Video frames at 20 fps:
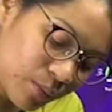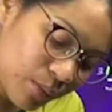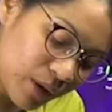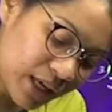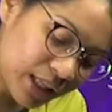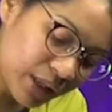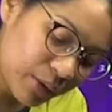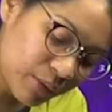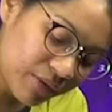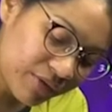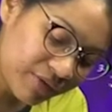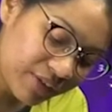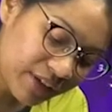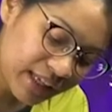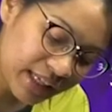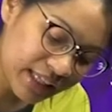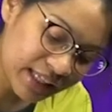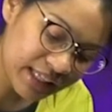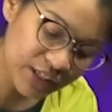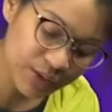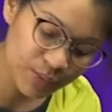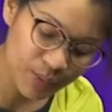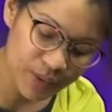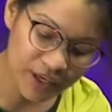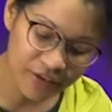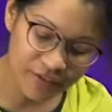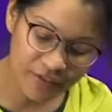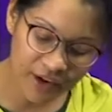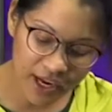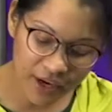why they were feeling this
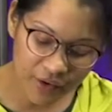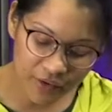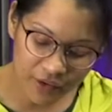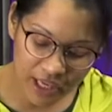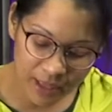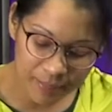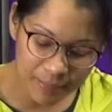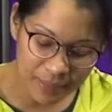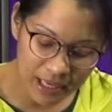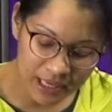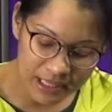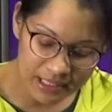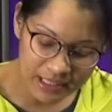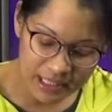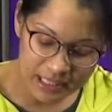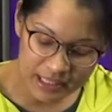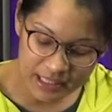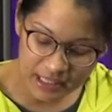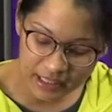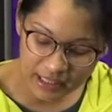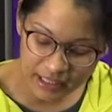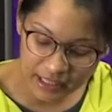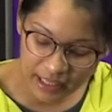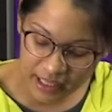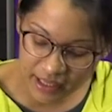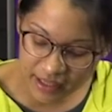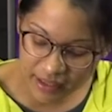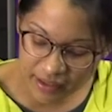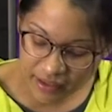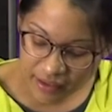way, right? Okay, past tense
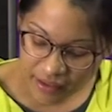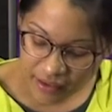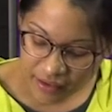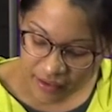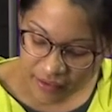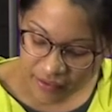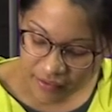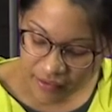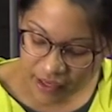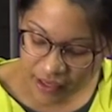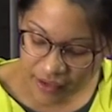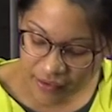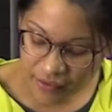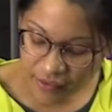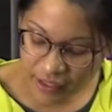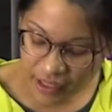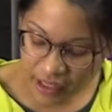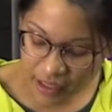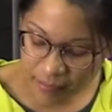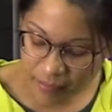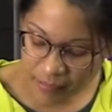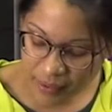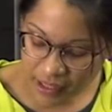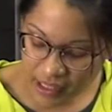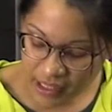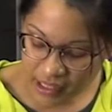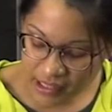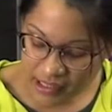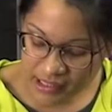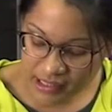again, right? Okay,
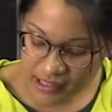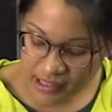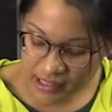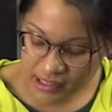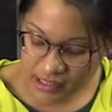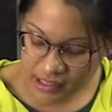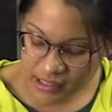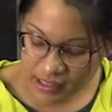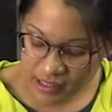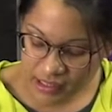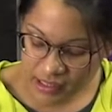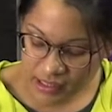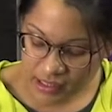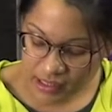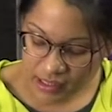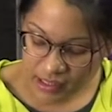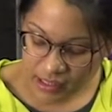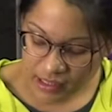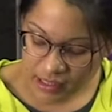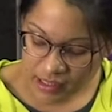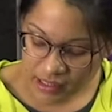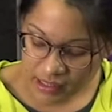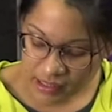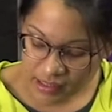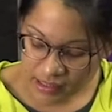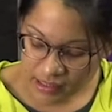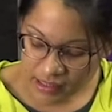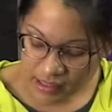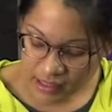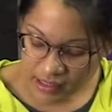past
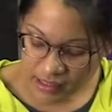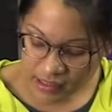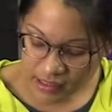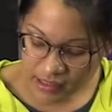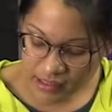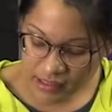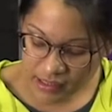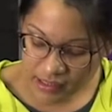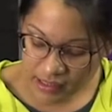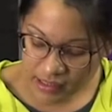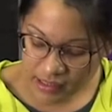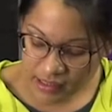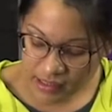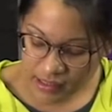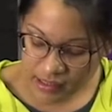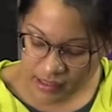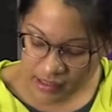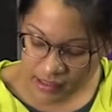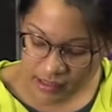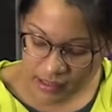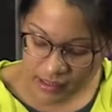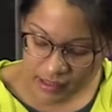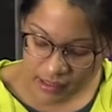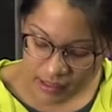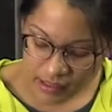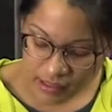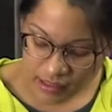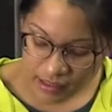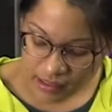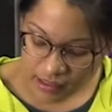tense.
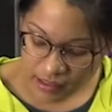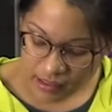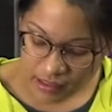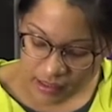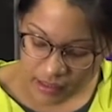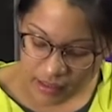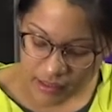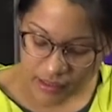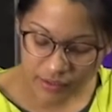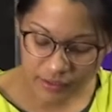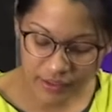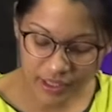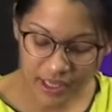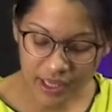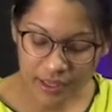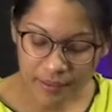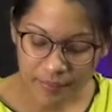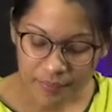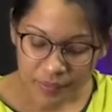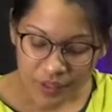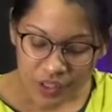Okay,